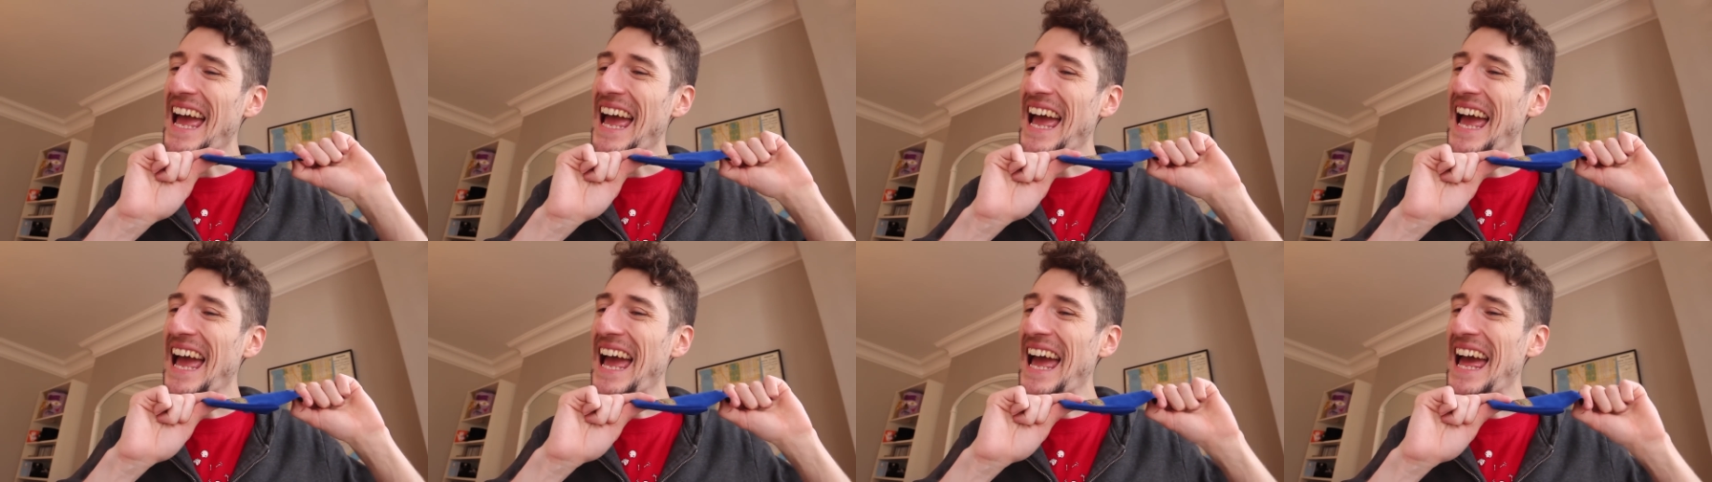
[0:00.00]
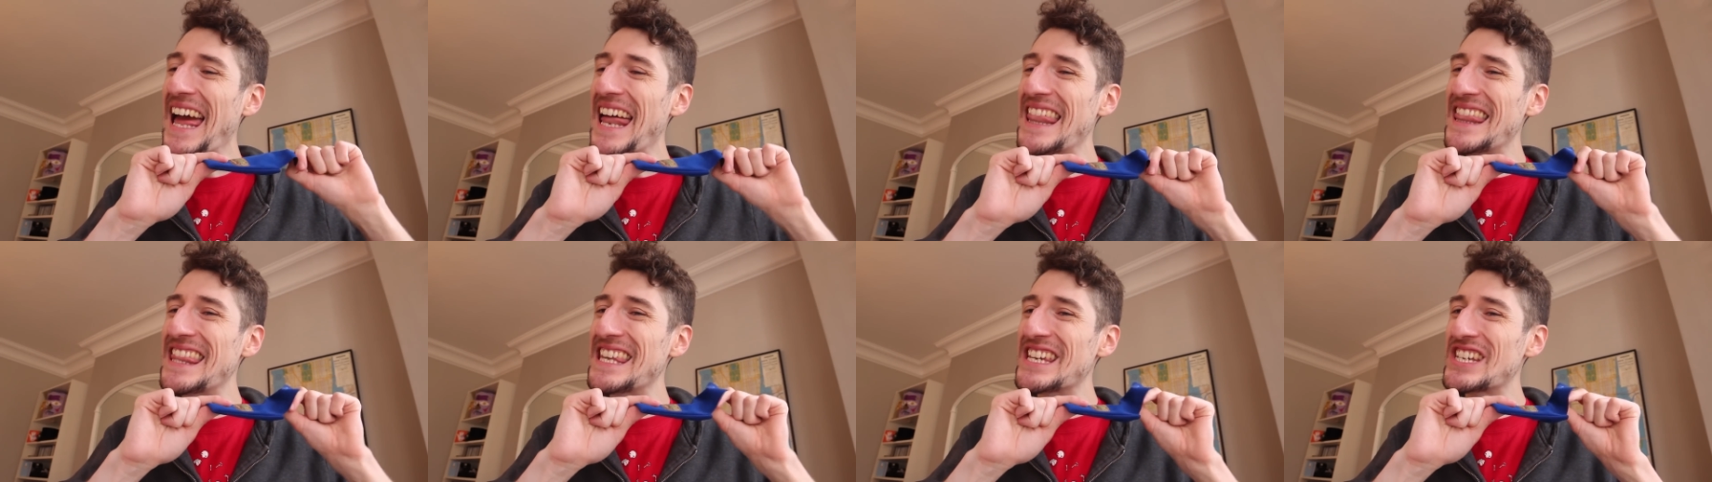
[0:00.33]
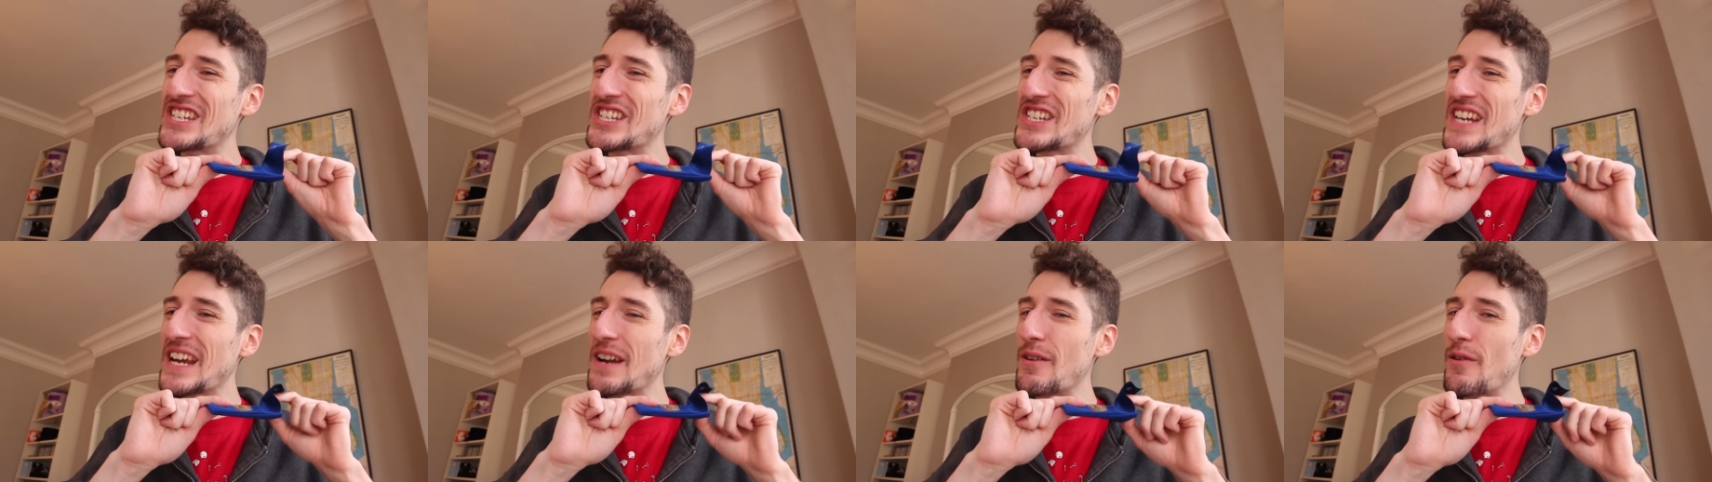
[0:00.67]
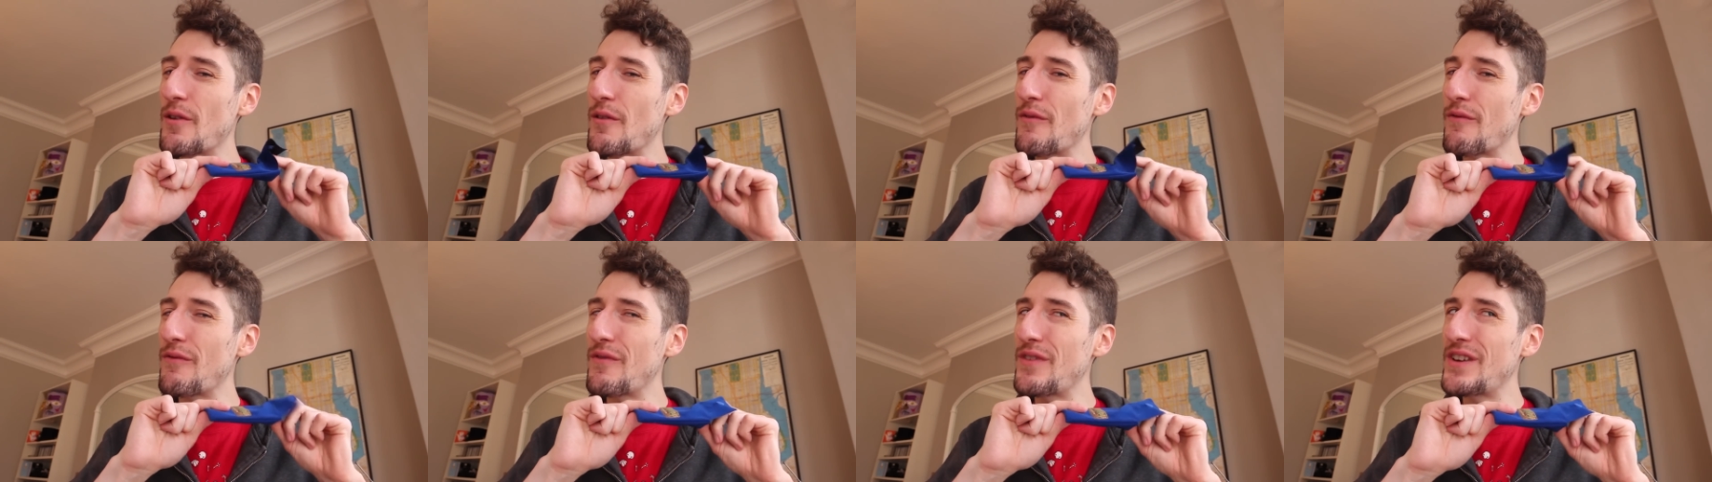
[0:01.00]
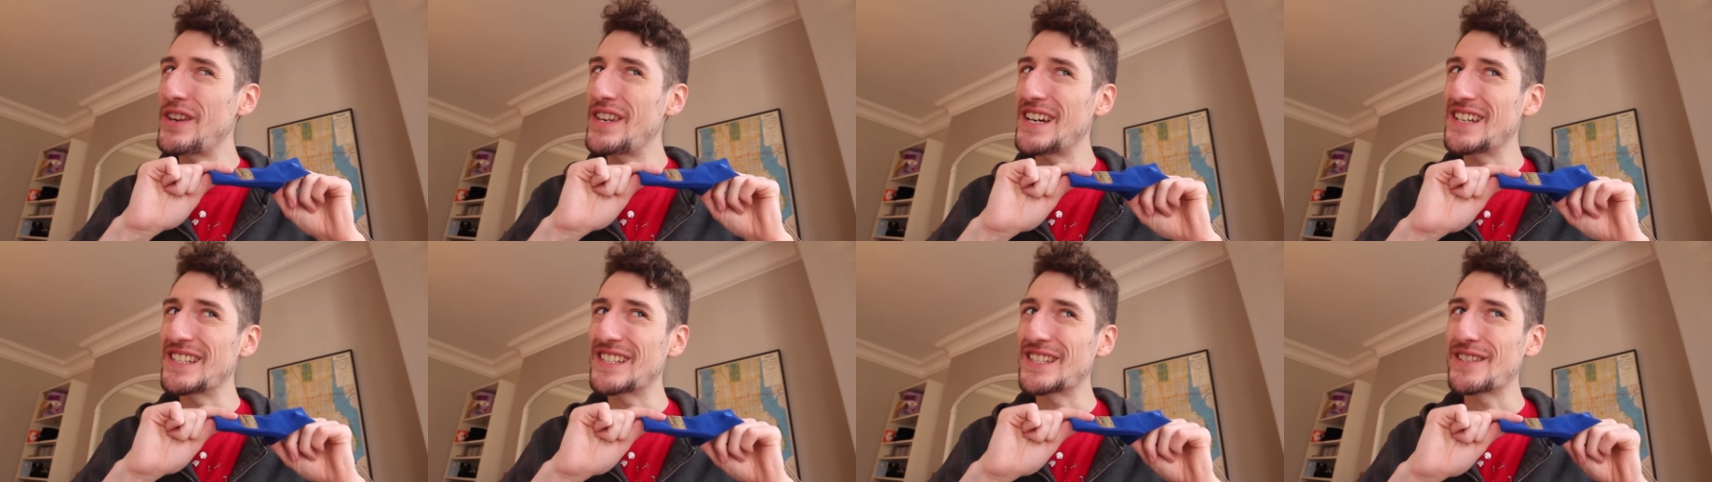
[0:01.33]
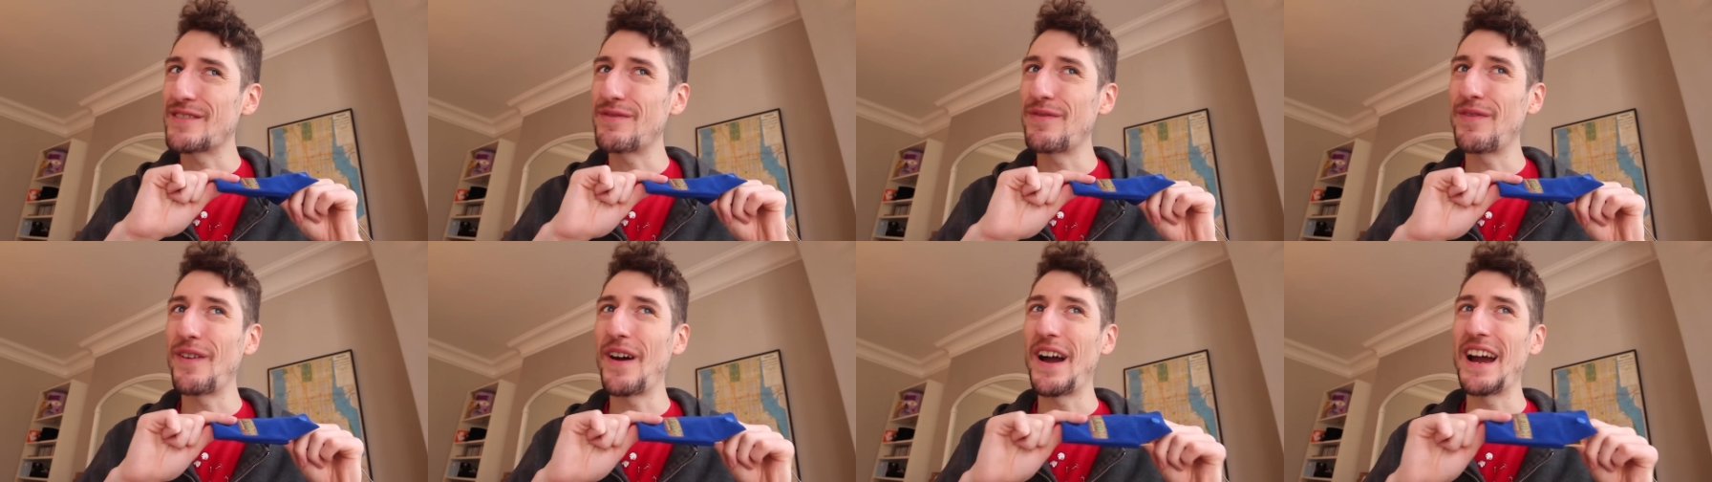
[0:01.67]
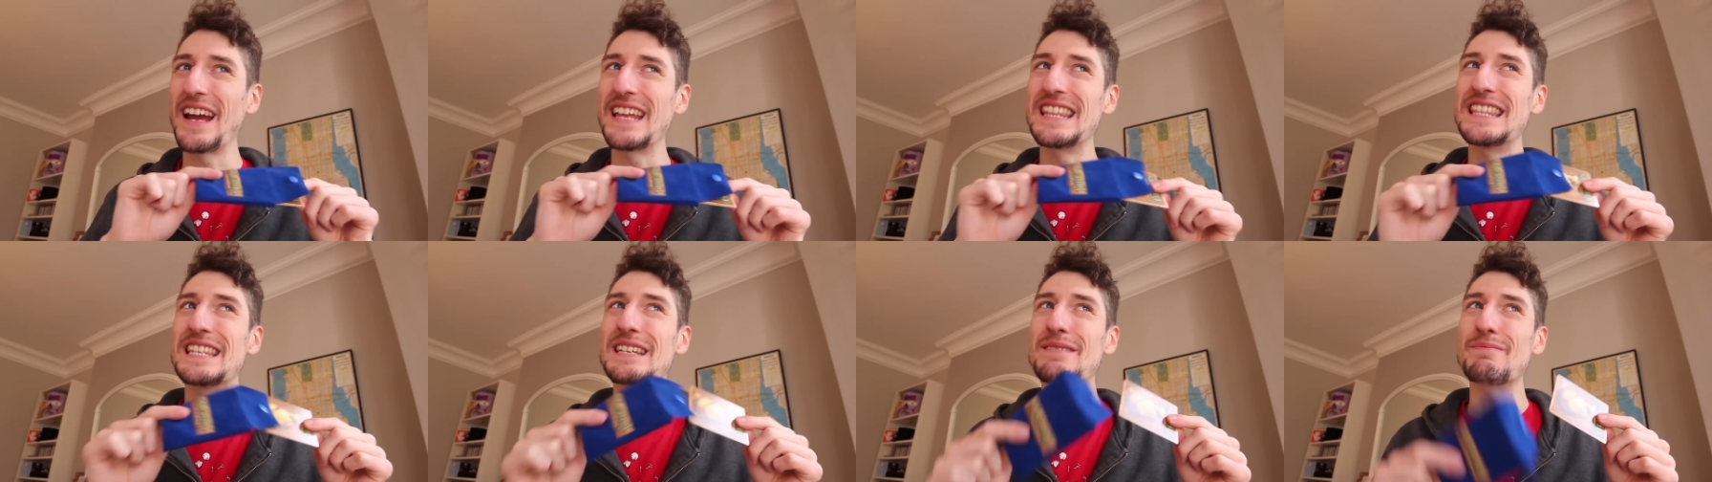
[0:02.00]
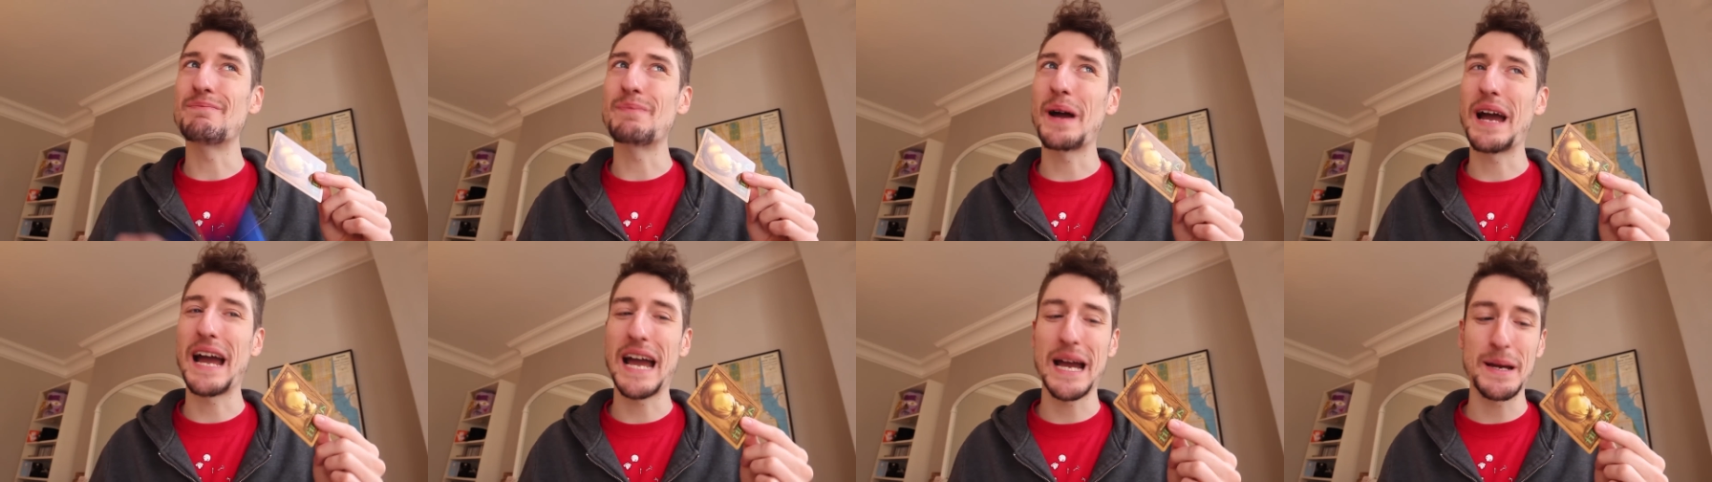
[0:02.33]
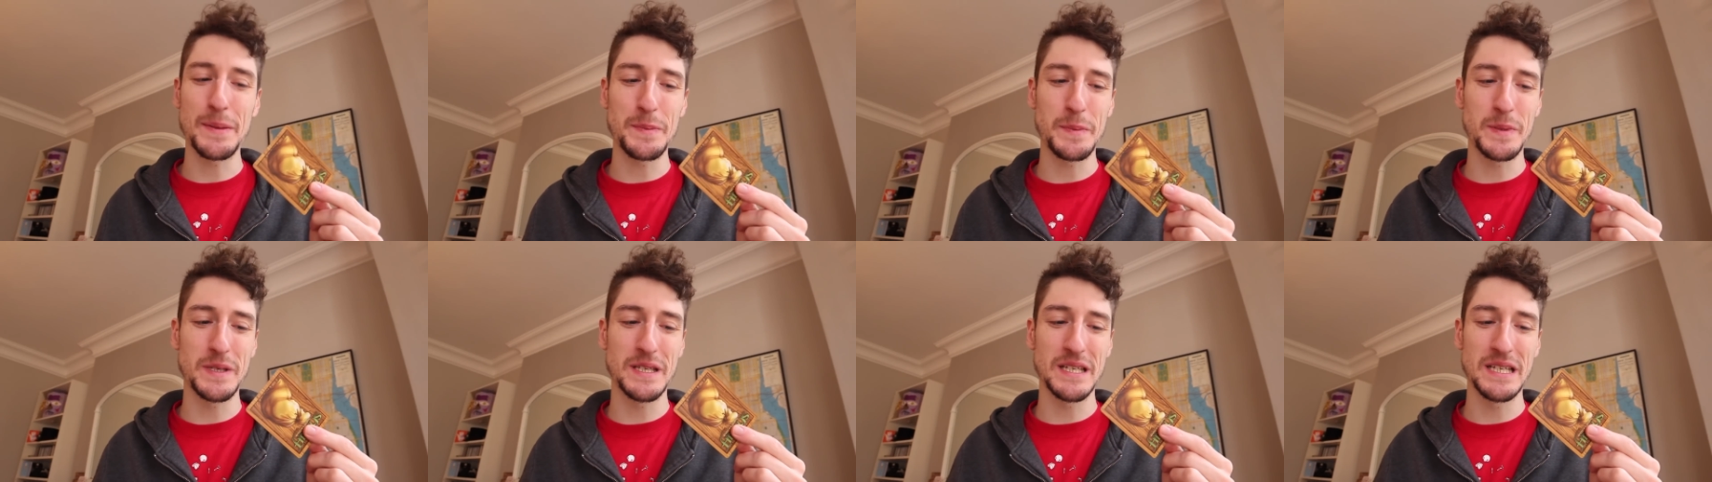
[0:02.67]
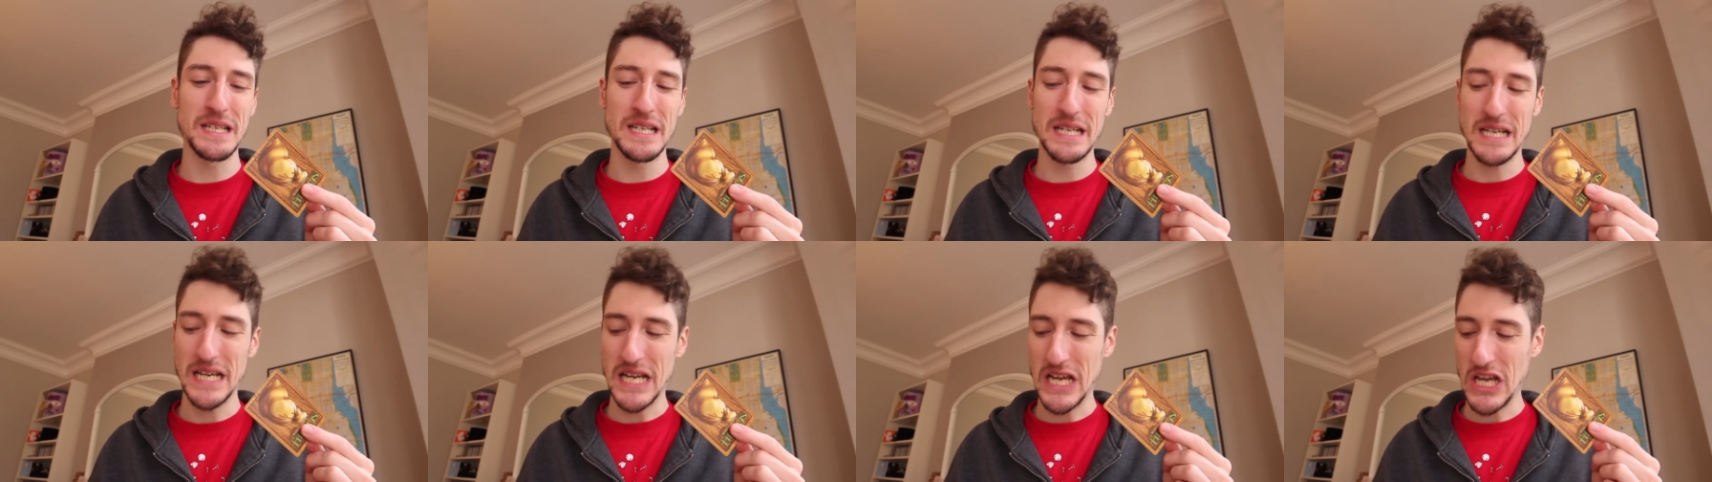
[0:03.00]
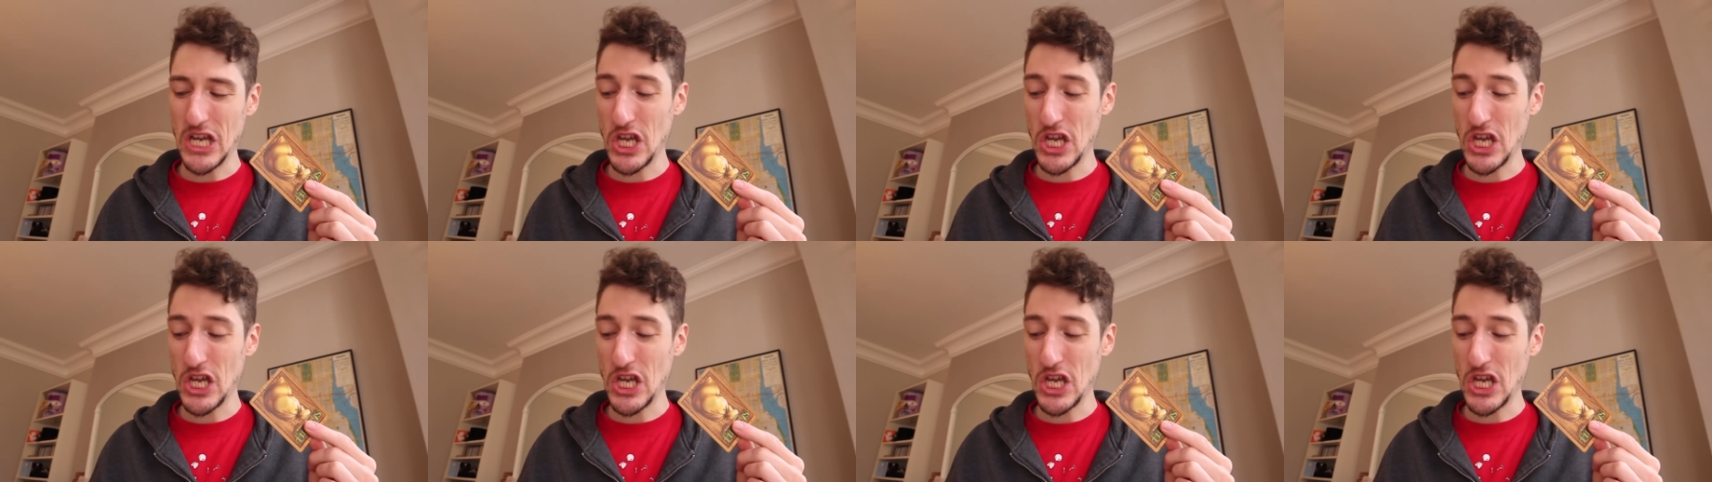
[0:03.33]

and the sheriff does find that perhaps